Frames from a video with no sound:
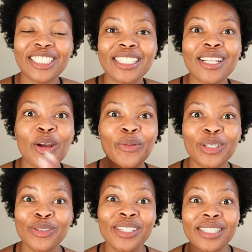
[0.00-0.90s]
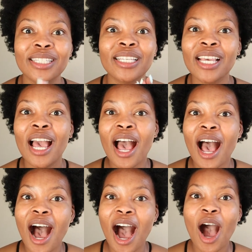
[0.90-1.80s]
I just can't wait to see
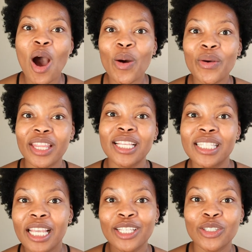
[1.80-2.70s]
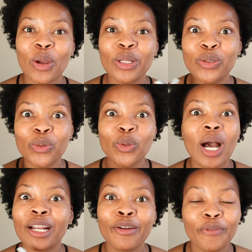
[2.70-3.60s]
how this thing is going to
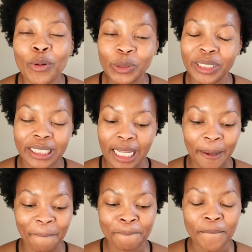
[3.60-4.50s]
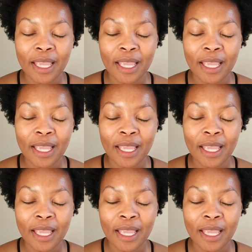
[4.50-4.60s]
unfold again.